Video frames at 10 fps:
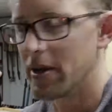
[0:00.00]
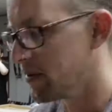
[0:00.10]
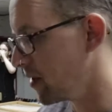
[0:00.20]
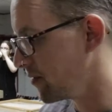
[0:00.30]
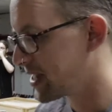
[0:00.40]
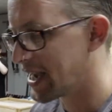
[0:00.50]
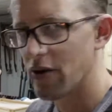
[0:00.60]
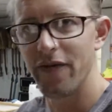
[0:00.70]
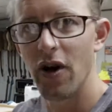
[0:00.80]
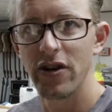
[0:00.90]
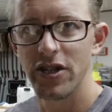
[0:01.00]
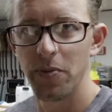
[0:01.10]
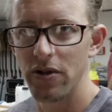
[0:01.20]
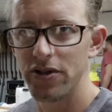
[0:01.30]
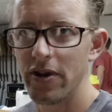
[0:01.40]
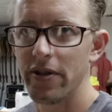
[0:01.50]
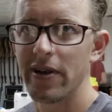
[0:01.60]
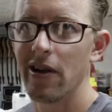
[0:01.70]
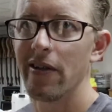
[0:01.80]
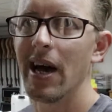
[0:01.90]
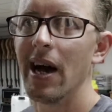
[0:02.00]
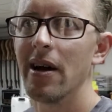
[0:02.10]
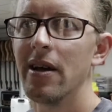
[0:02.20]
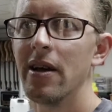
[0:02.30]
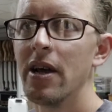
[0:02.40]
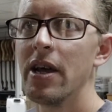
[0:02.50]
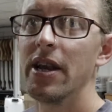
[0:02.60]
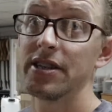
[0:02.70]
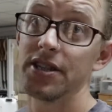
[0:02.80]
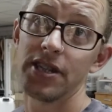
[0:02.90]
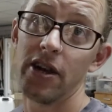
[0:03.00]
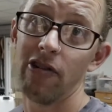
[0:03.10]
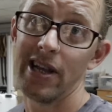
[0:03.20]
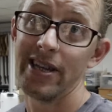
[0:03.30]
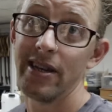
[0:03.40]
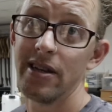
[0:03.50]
It won't take off the high spots or anything like that necessarily,